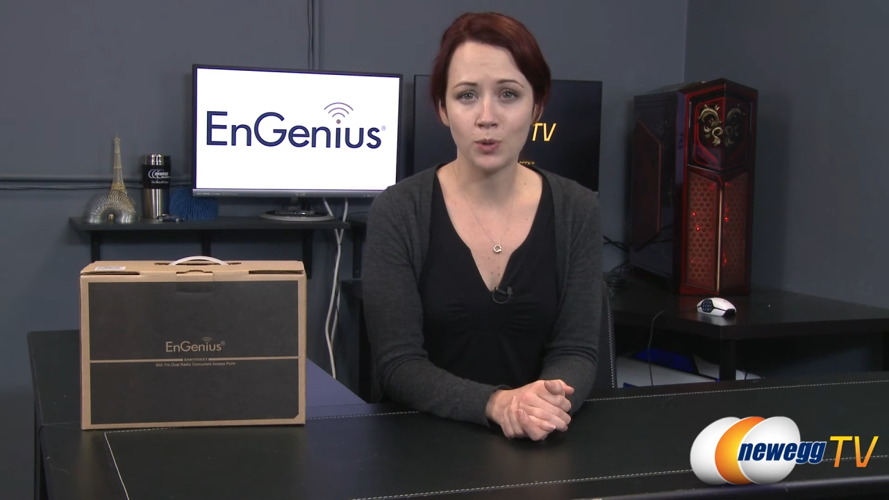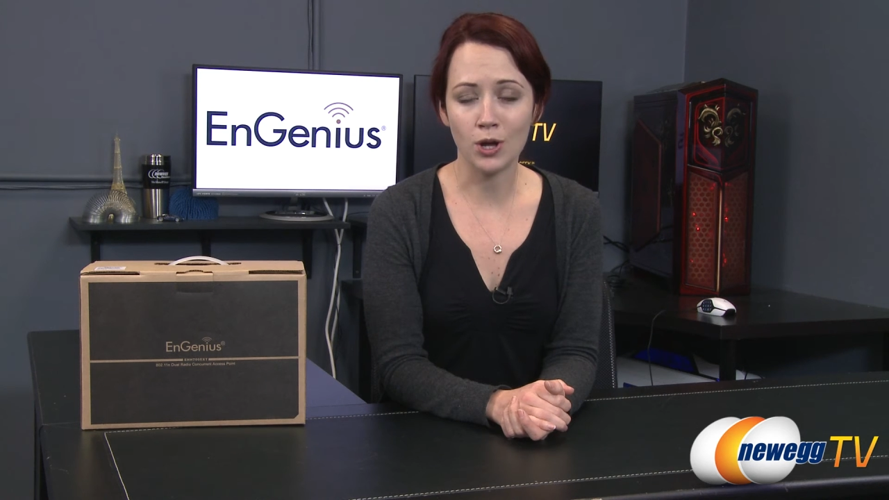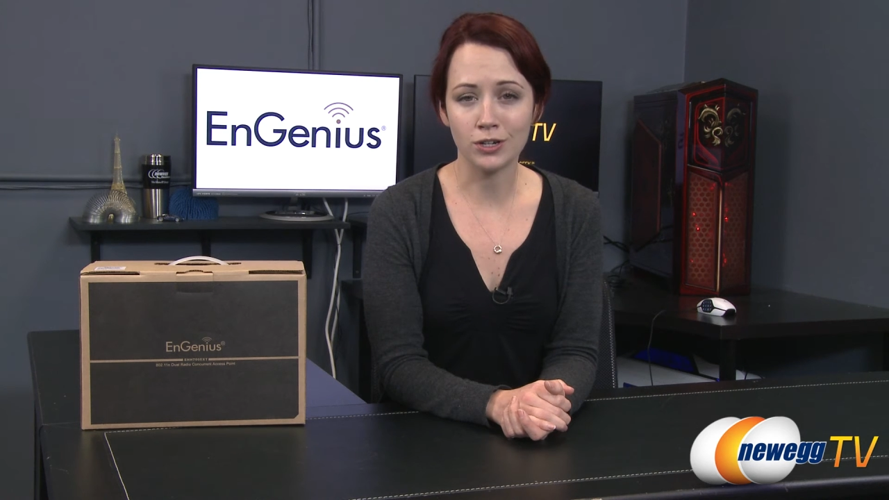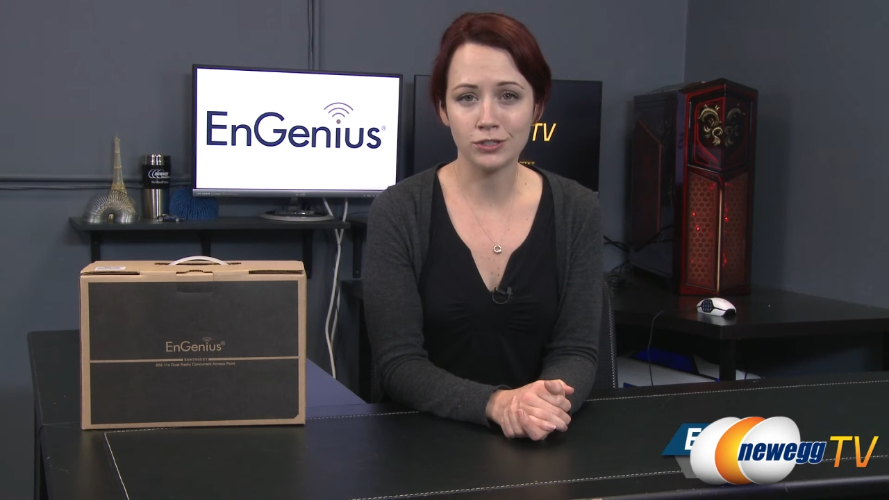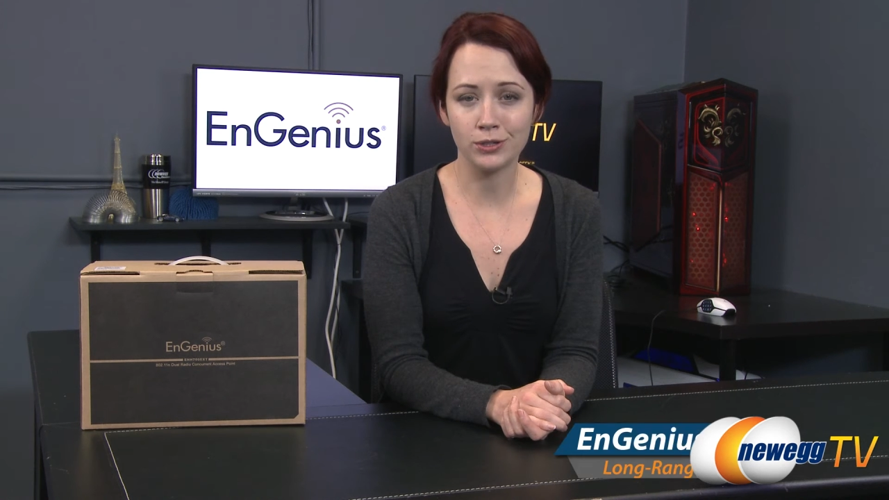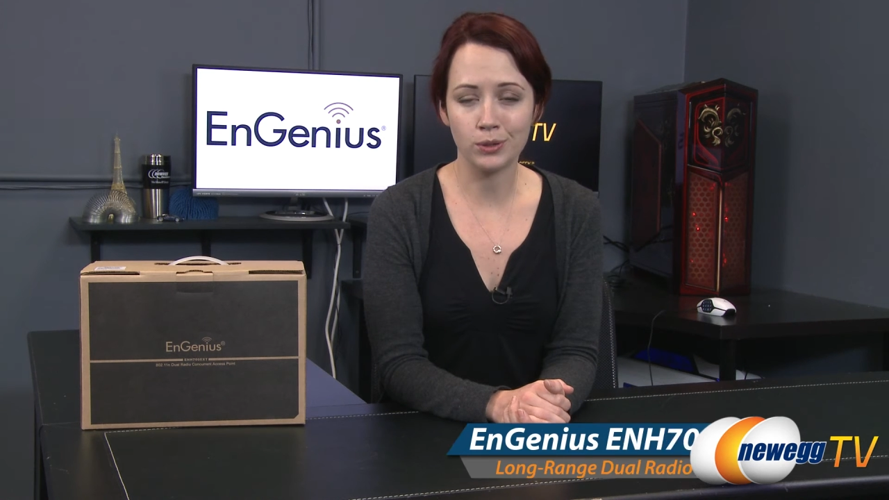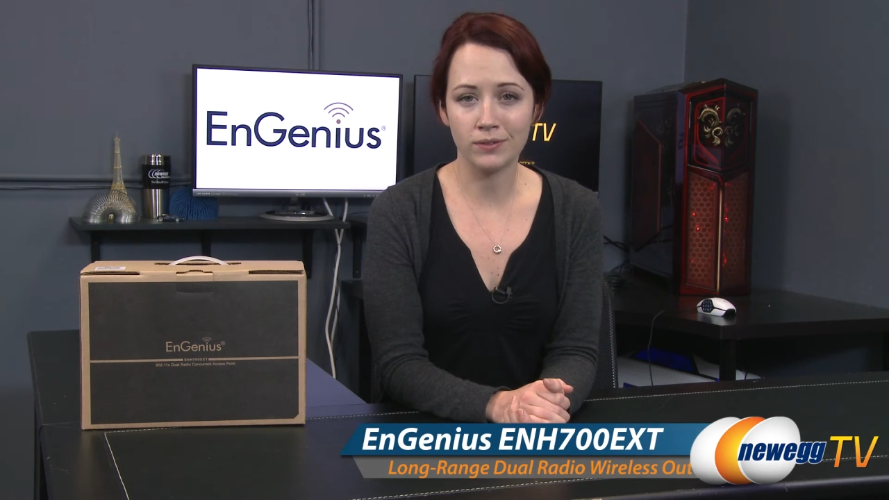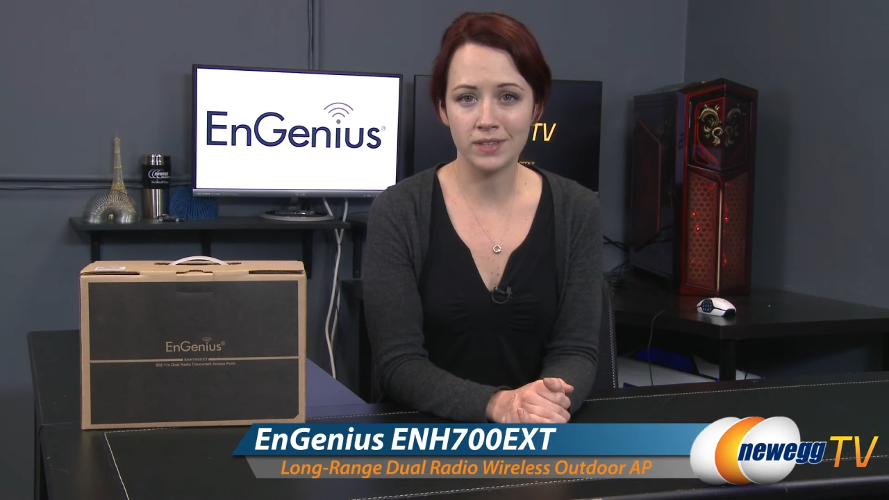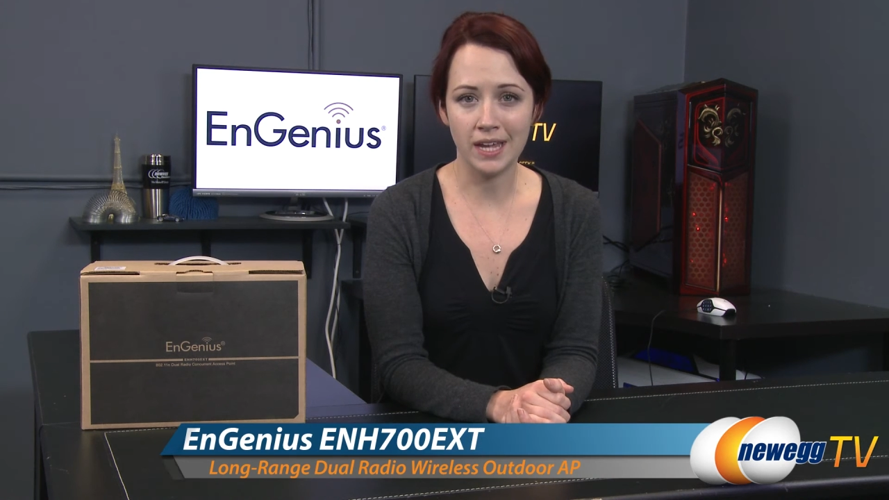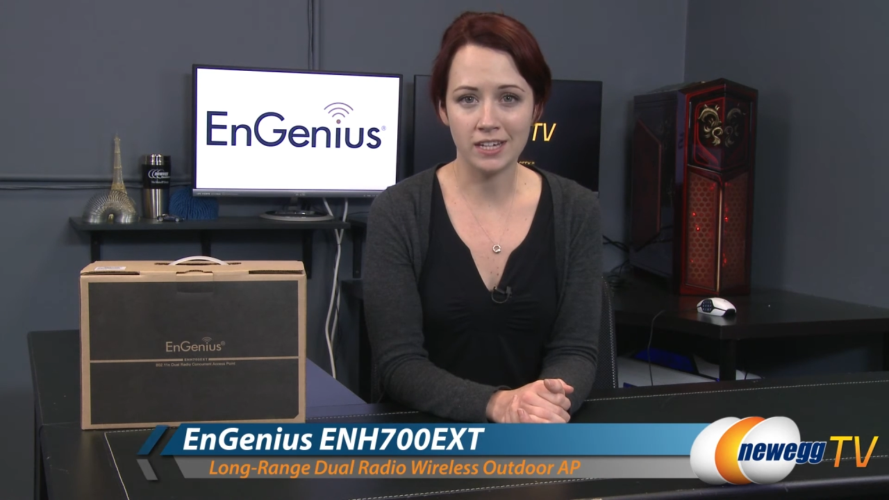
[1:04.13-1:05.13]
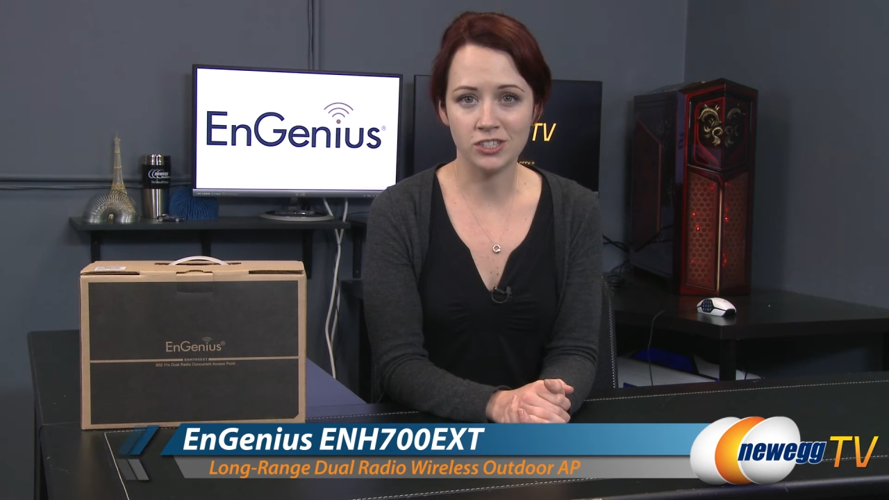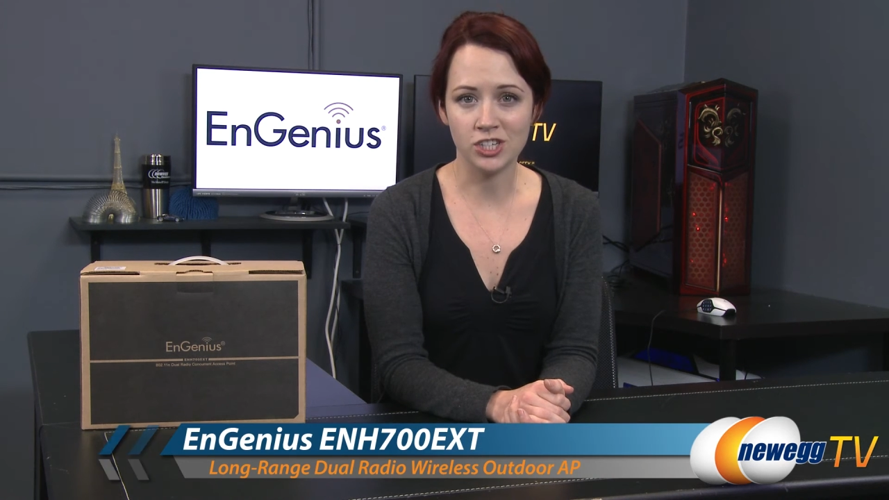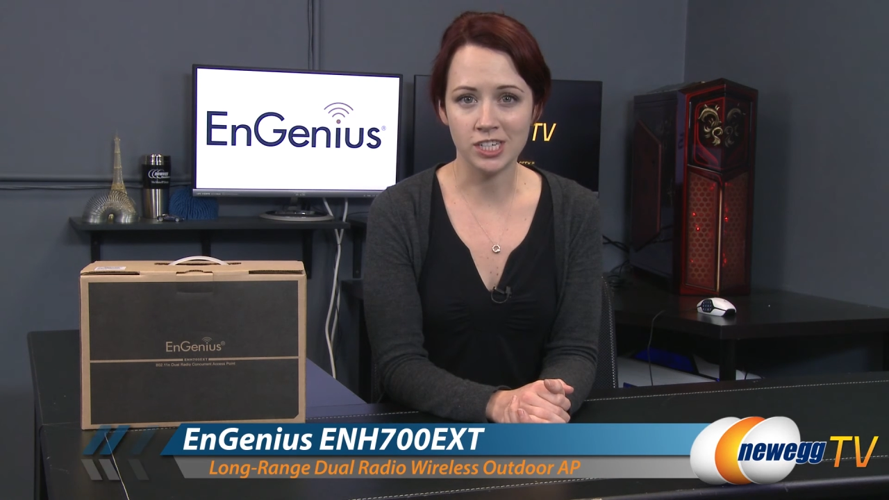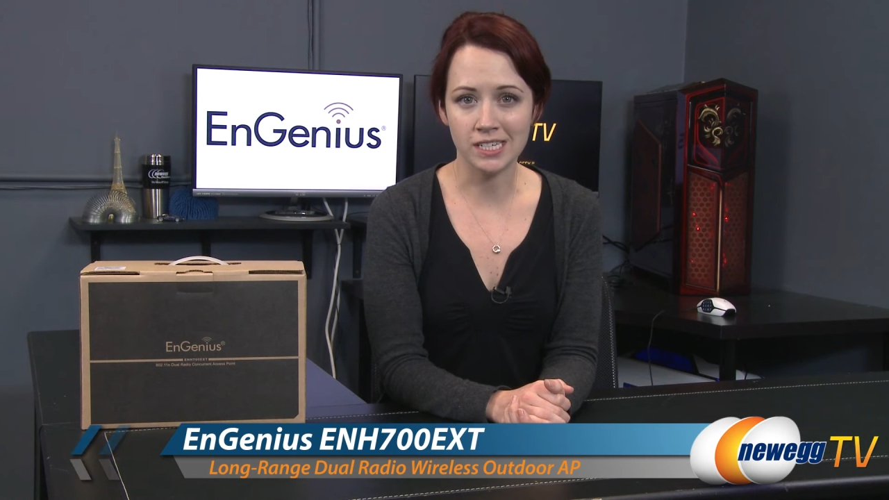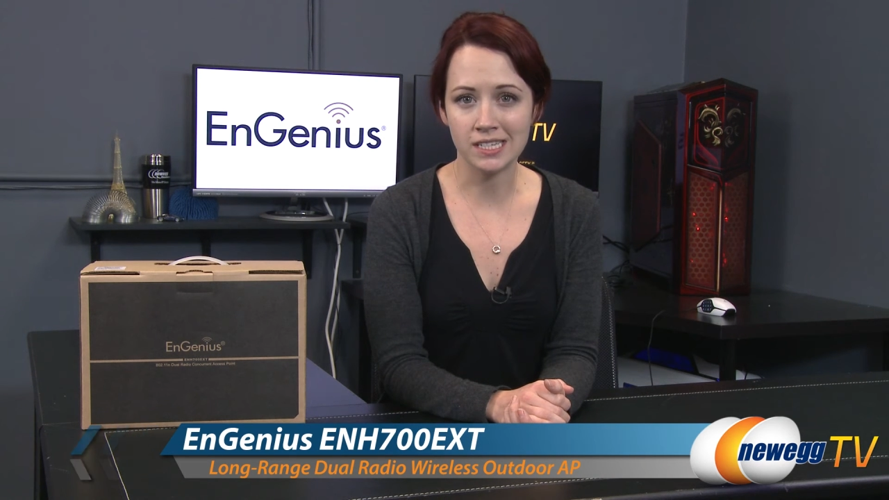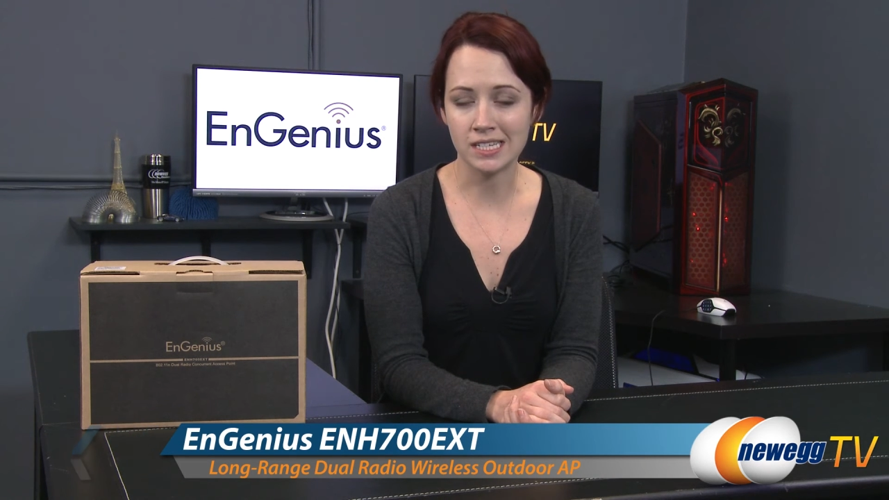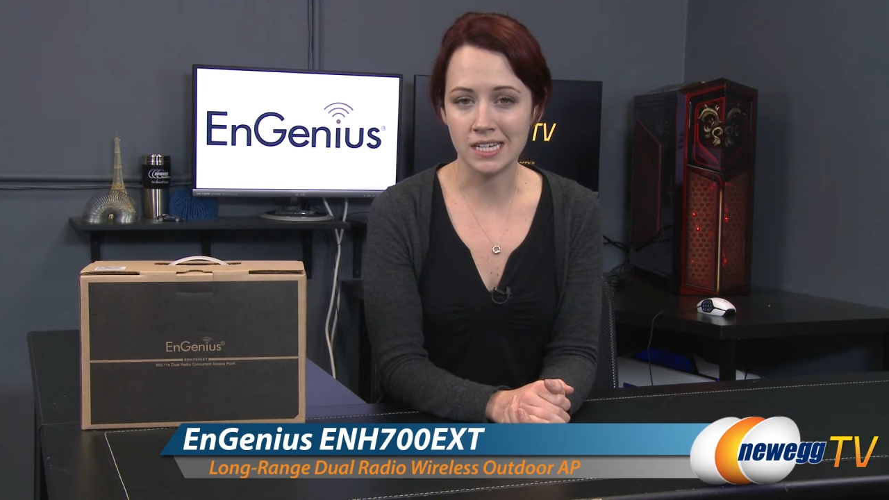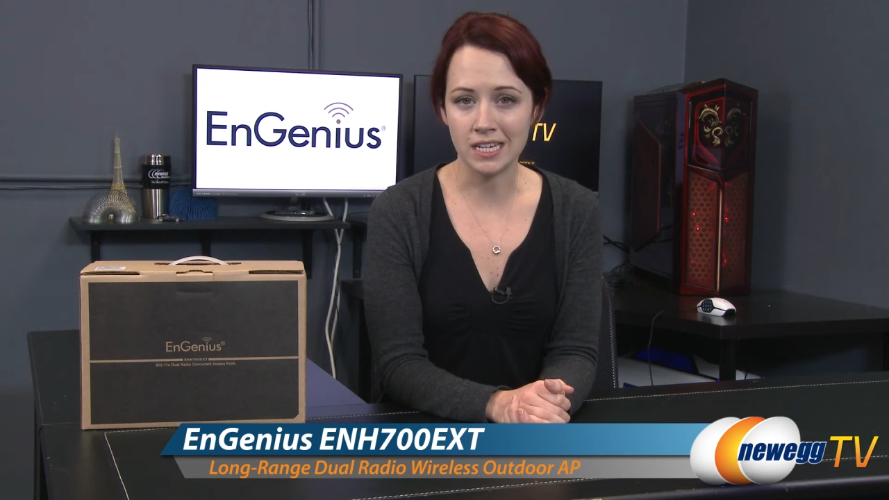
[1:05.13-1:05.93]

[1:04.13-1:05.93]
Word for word: product tour of the EnGenius